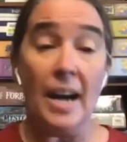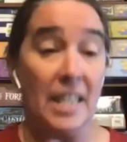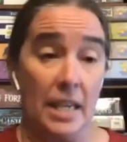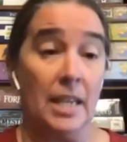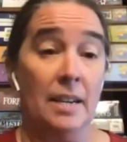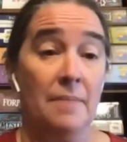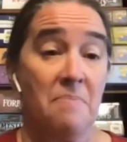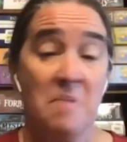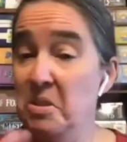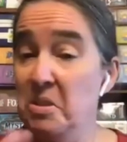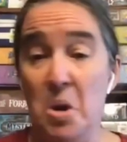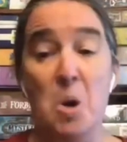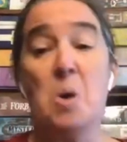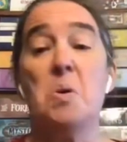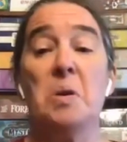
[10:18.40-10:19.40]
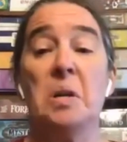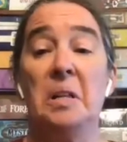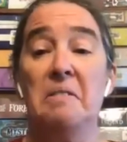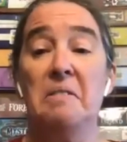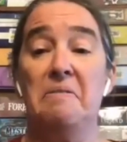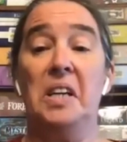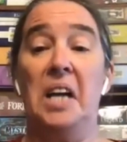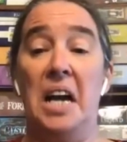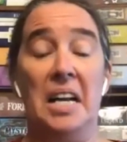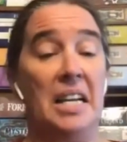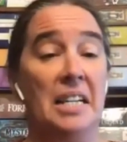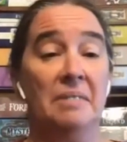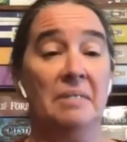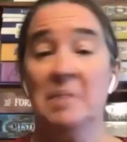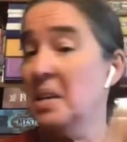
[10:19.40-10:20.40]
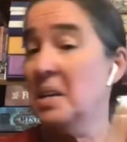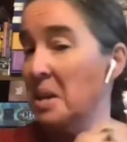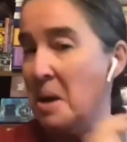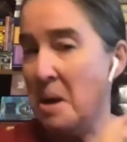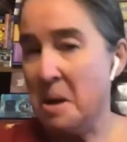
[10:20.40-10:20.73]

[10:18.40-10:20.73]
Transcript: I didn't, totally forgot it,